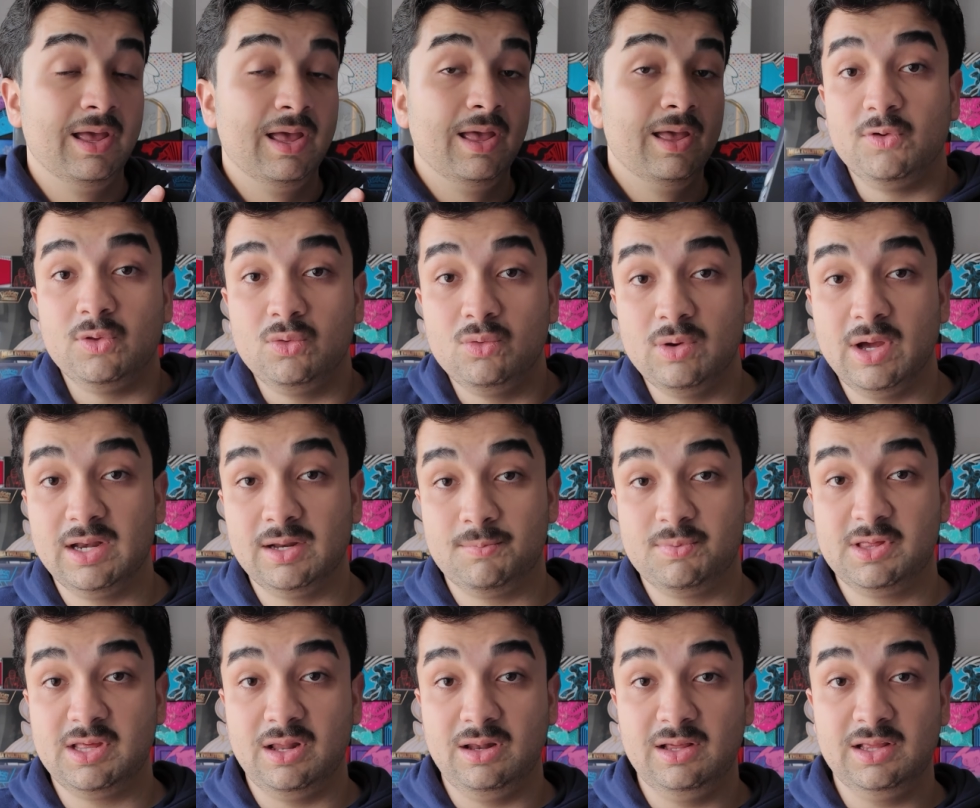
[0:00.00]
If you do end up
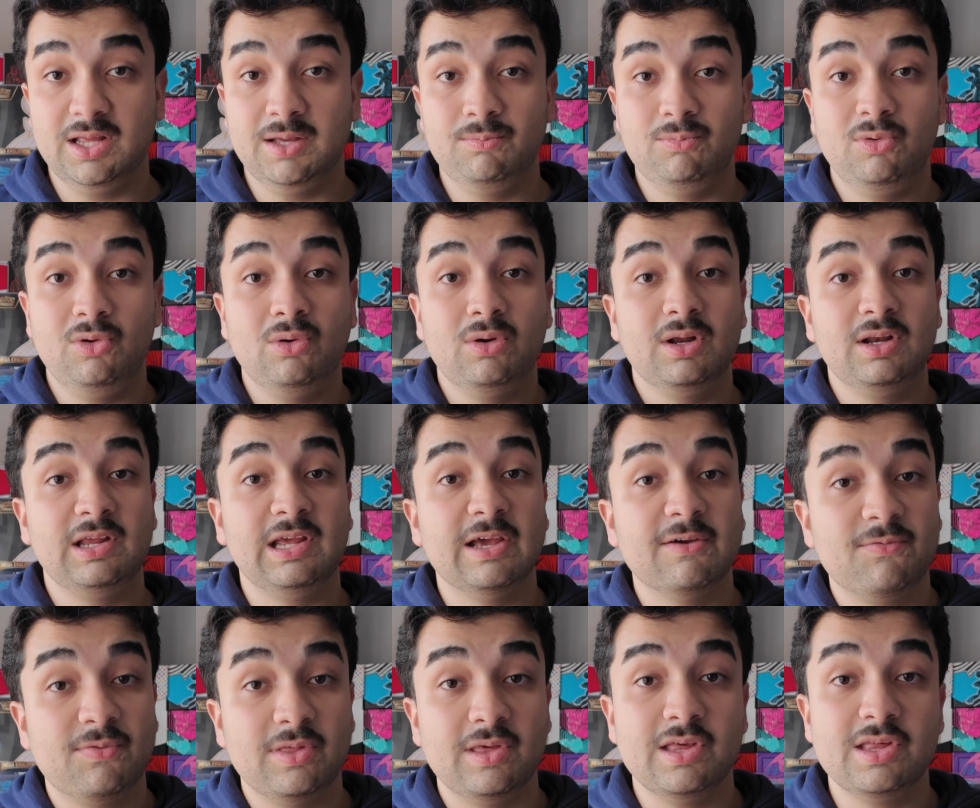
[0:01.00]
selling them, you could
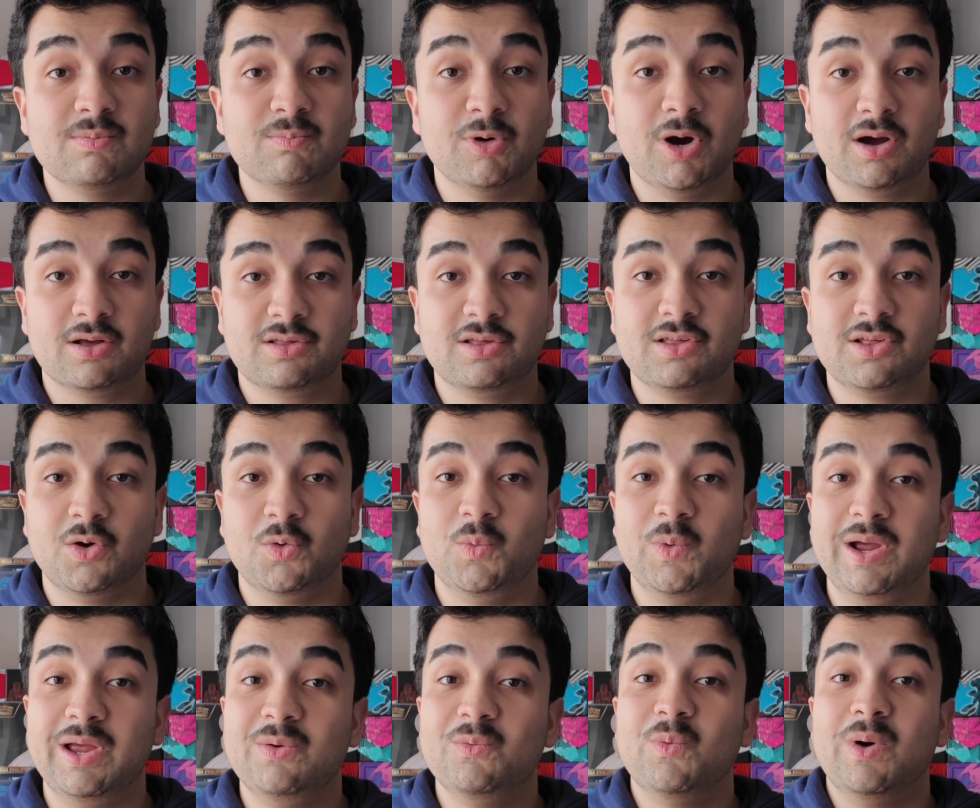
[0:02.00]
give these boxes
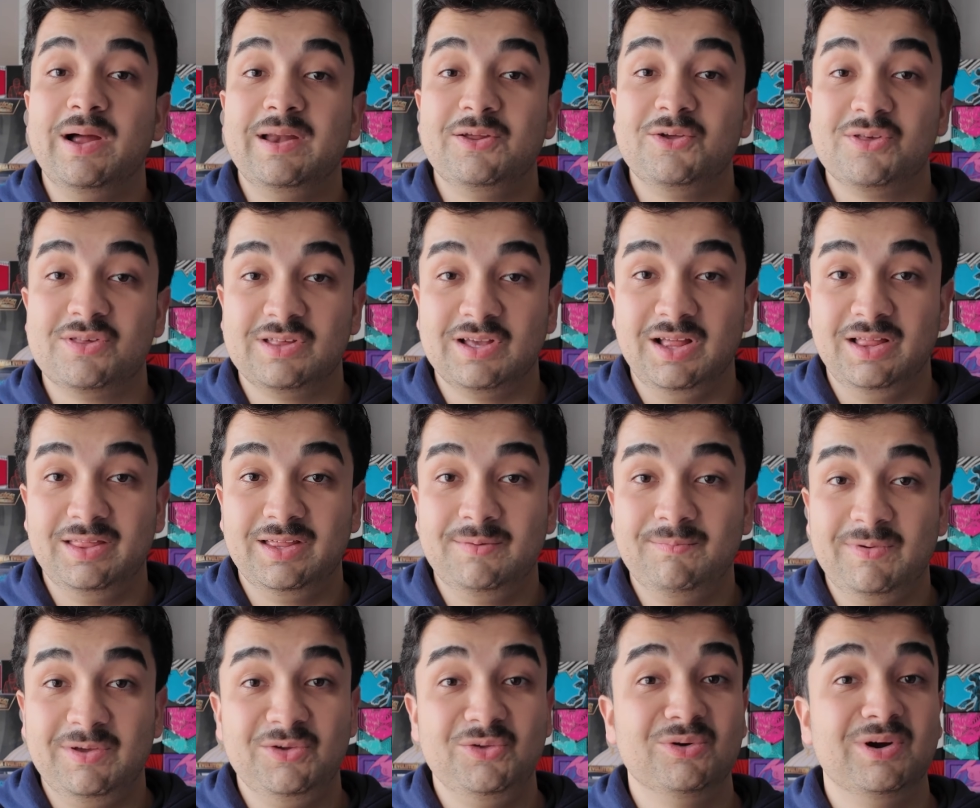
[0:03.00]
away when you sell
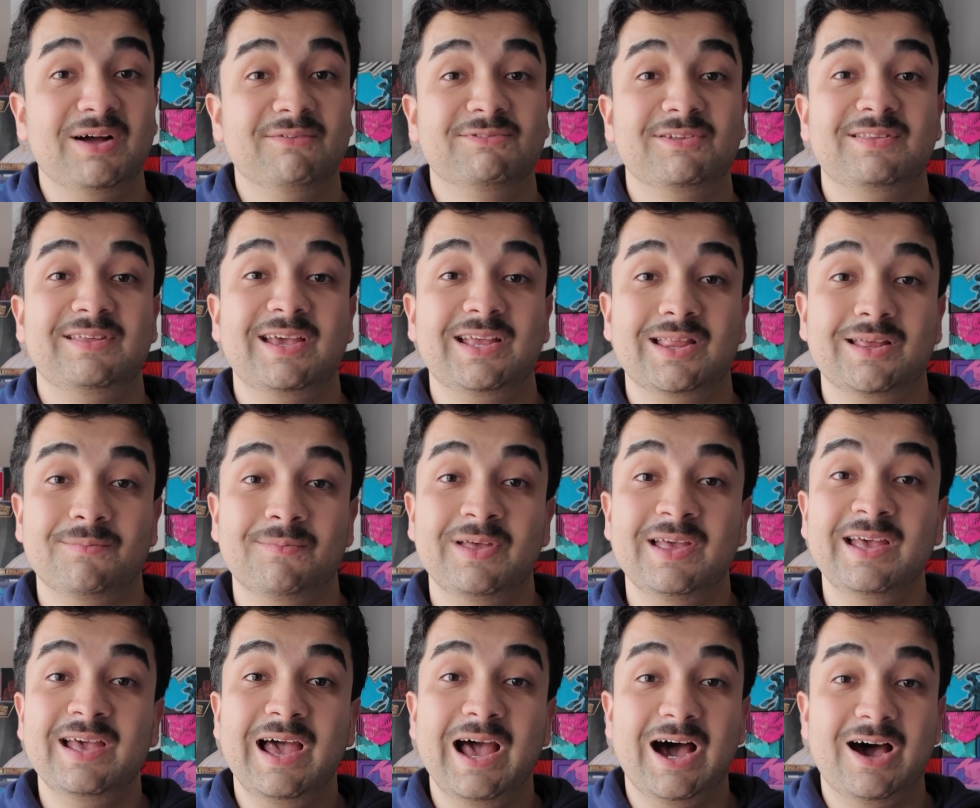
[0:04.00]
them. You don't have to take them
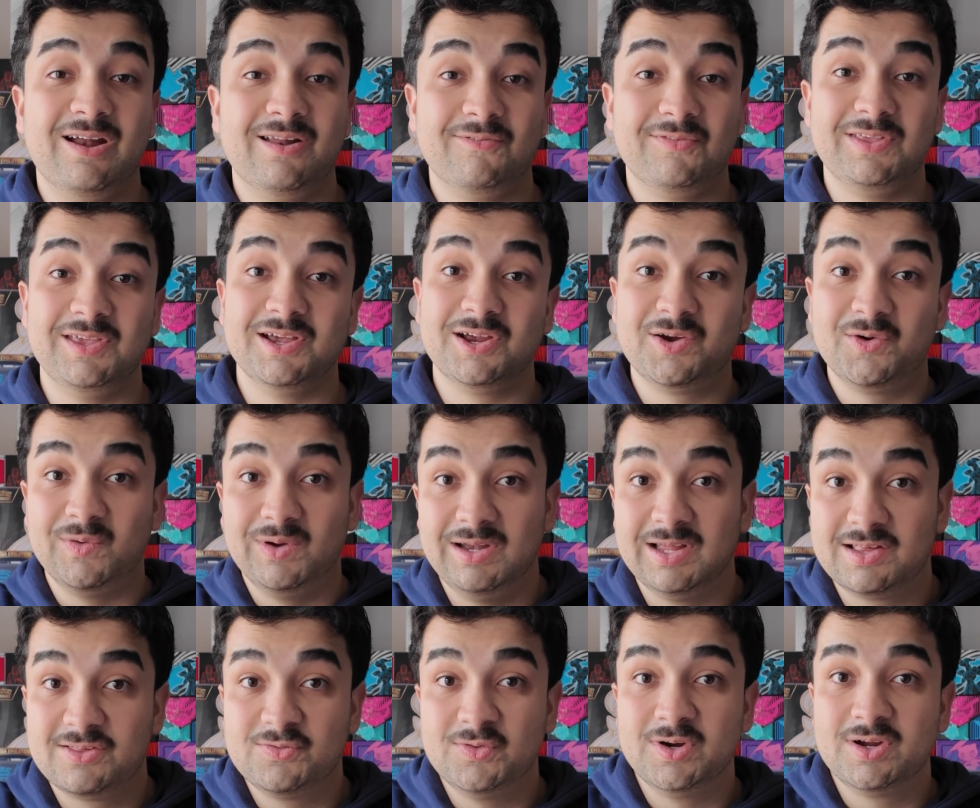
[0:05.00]
out of the
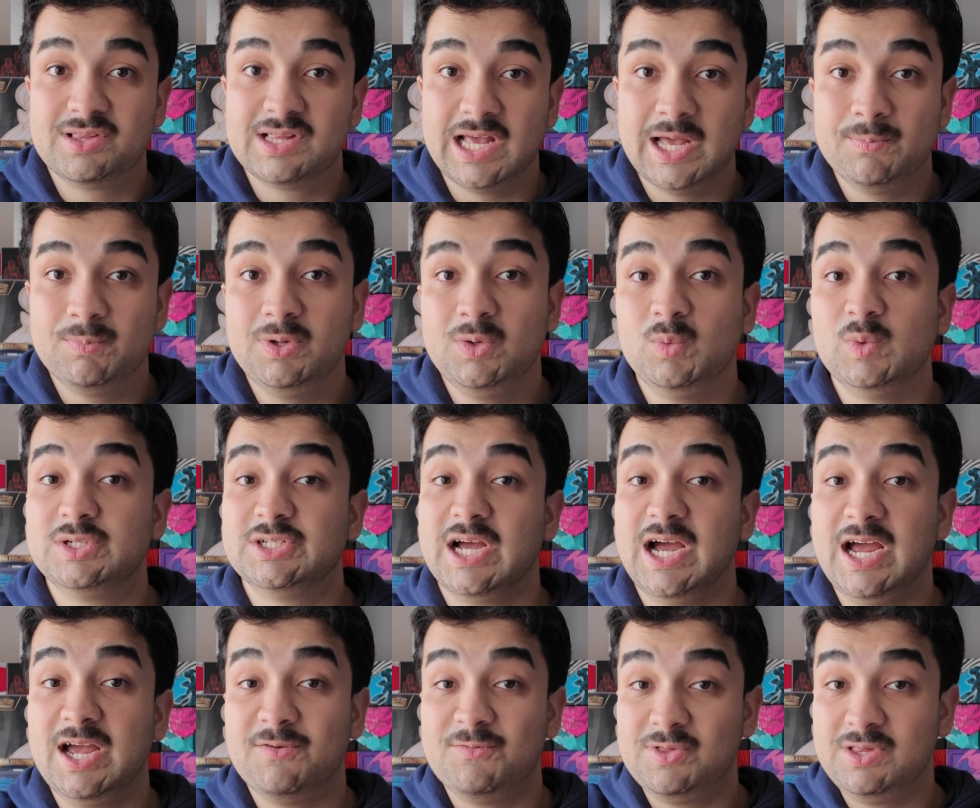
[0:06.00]
acrylics, for example, which
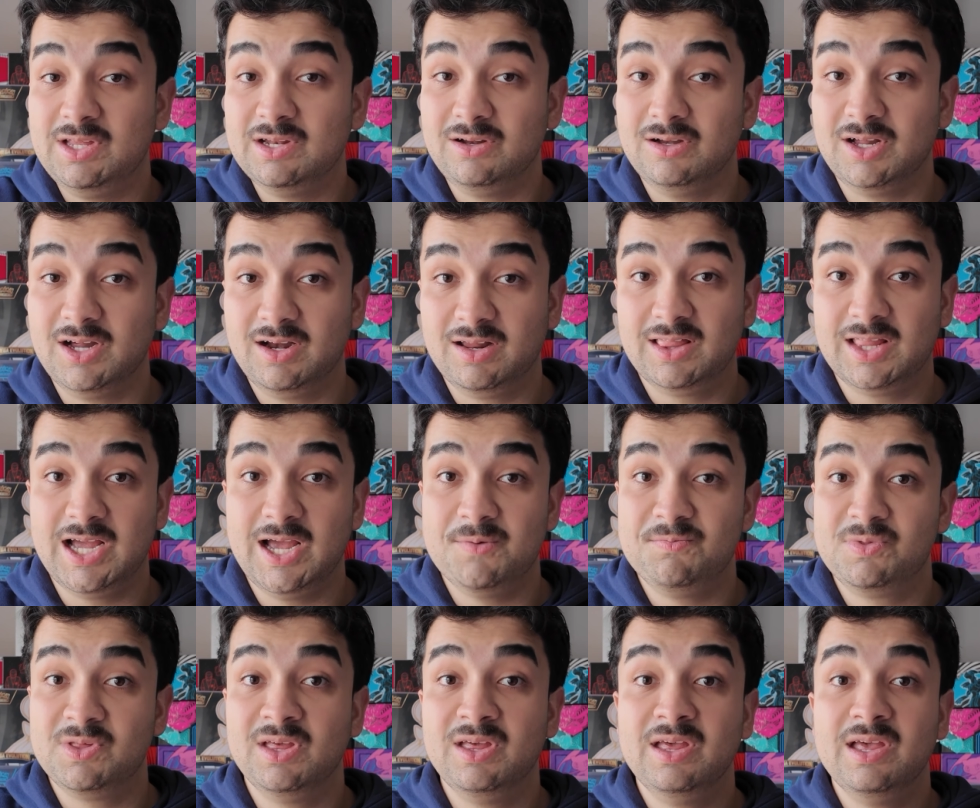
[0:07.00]
I have seen a lot of
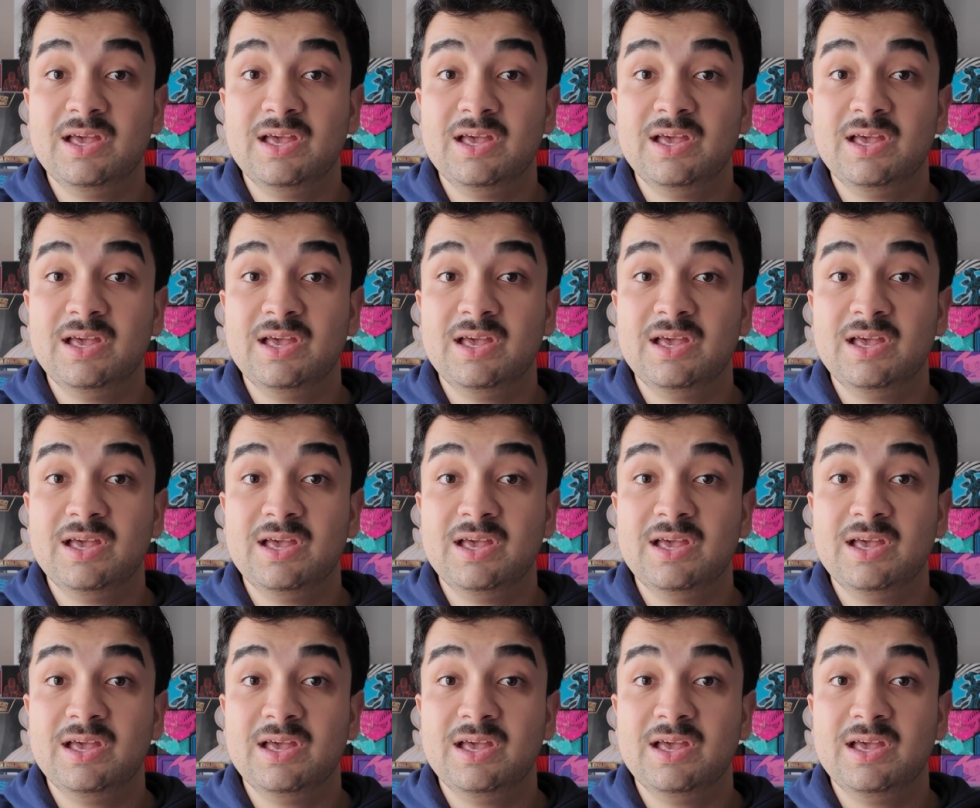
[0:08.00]
times.